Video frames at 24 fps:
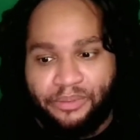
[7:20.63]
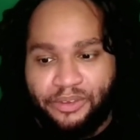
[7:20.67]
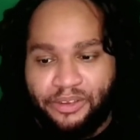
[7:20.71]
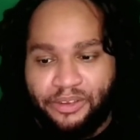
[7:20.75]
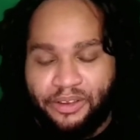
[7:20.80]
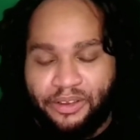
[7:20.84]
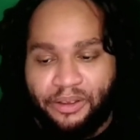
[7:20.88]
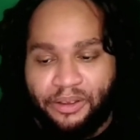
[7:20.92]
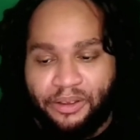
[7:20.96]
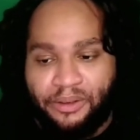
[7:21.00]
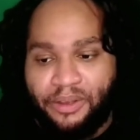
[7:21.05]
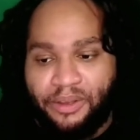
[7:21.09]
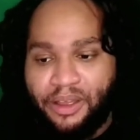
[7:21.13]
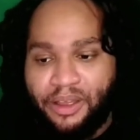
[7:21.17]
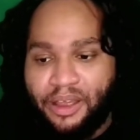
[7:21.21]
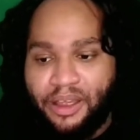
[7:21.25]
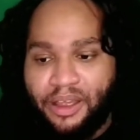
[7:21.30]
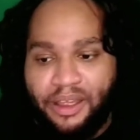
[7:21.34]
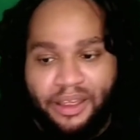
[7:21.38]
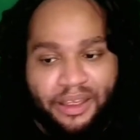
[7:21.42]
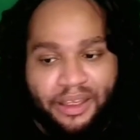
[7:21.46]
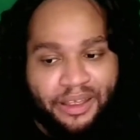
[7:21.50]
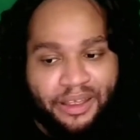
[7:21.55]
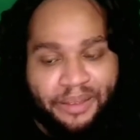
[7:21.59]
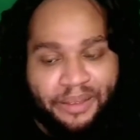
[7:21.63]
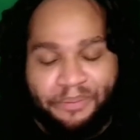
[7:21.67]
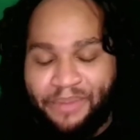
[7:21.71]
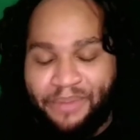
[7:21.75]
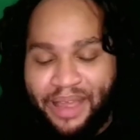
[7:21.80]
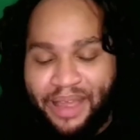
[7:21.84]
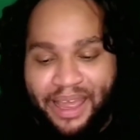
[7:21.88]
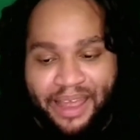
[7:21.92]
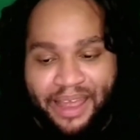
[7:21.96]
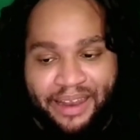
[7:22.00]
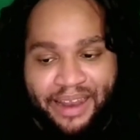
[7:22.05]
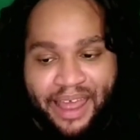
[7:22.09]
So
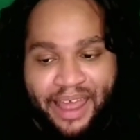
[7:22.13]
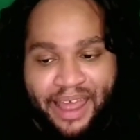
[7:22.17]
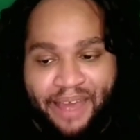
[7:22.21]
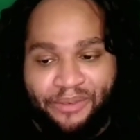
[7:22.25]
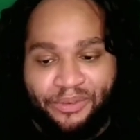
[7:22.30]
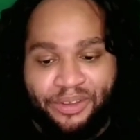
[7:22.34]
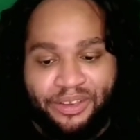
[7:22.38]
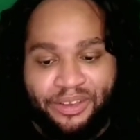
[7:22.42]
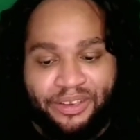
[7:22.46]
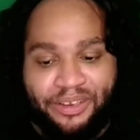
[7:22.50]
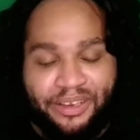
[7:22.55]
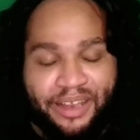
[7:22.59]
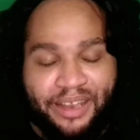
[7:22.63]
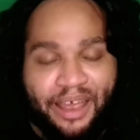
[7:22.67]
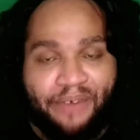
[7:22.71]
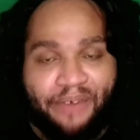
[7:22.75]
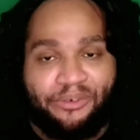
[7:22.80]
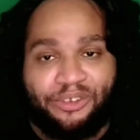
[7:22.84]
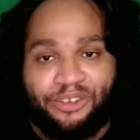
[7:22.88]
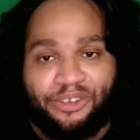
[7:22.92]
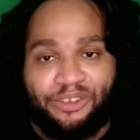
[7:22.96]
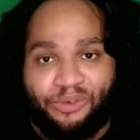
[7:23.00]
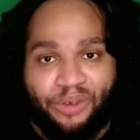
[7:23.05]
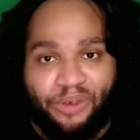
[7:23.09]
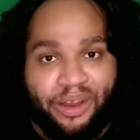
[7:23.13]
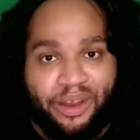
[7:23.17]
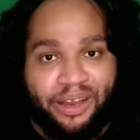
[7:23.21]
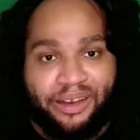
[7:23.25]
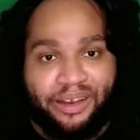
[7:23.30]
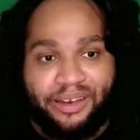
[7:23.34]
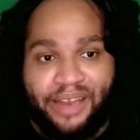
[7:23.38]
man, that was that was great.